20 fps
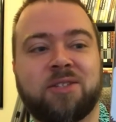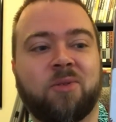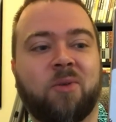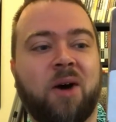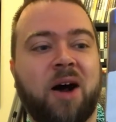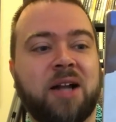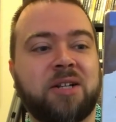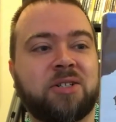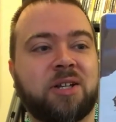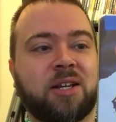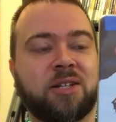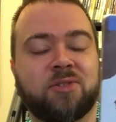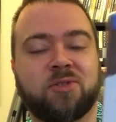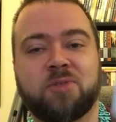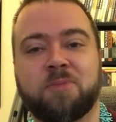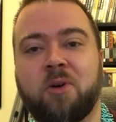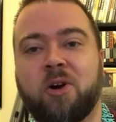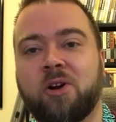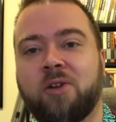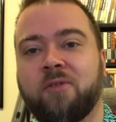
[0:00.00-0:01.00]
to watch it because it
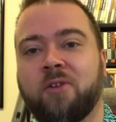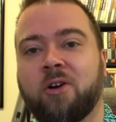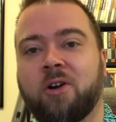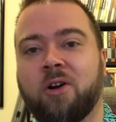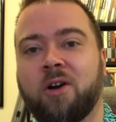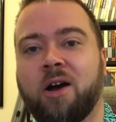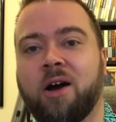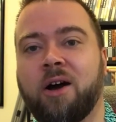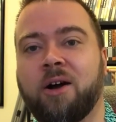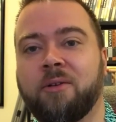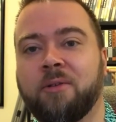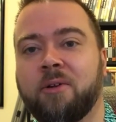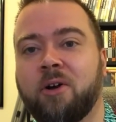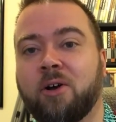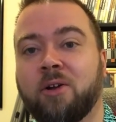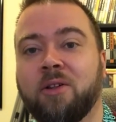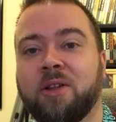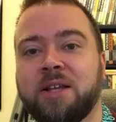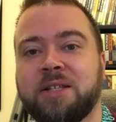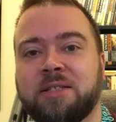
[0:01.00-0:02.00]
was part of
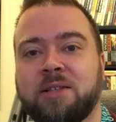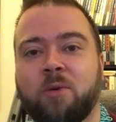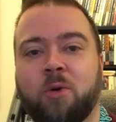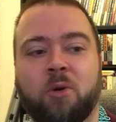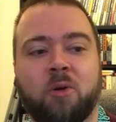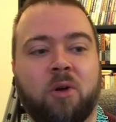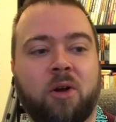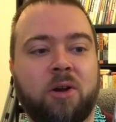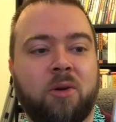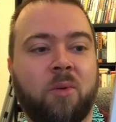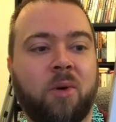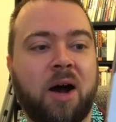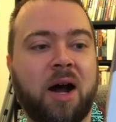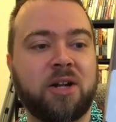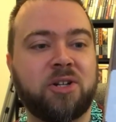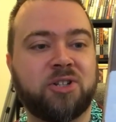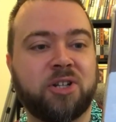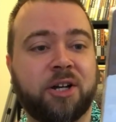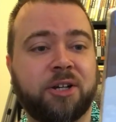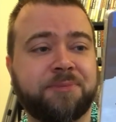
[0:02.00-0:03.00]
our list that we were going to
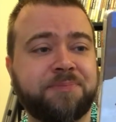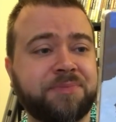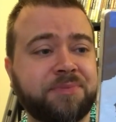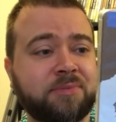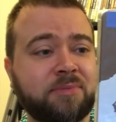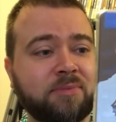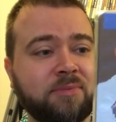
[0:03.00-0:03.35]
watch, so